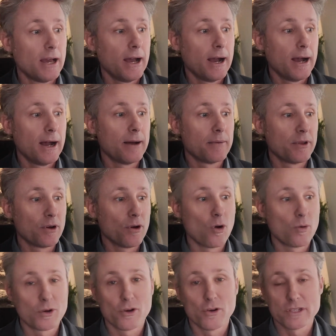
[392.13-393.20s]
their
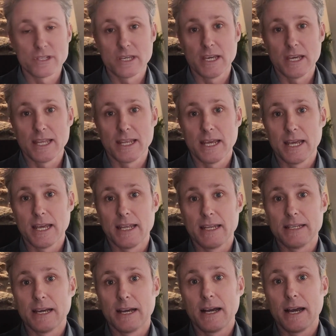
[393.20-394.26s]
home currency,
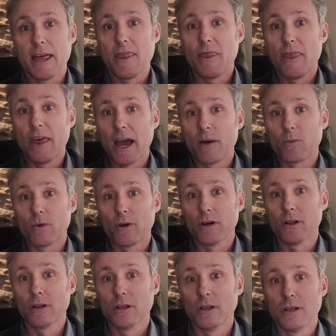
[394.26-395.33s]
and that
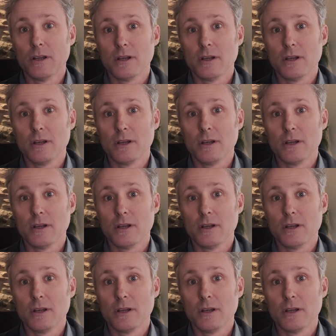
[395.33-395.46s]
will,